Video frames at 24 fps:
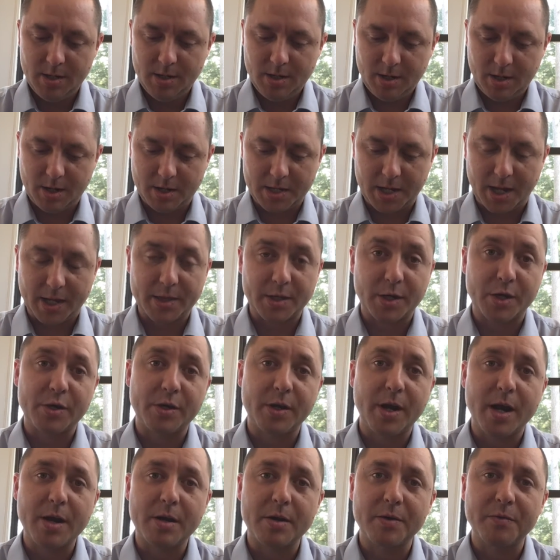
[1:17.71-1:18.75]
and that the
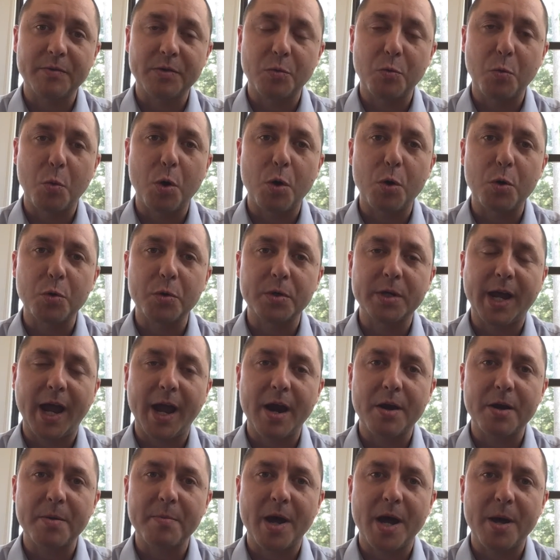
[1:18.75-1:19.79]
Creator of the world
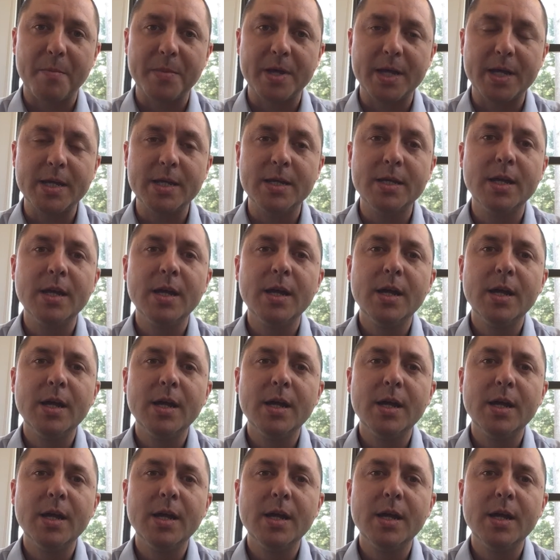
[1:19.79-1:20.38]
cared about me,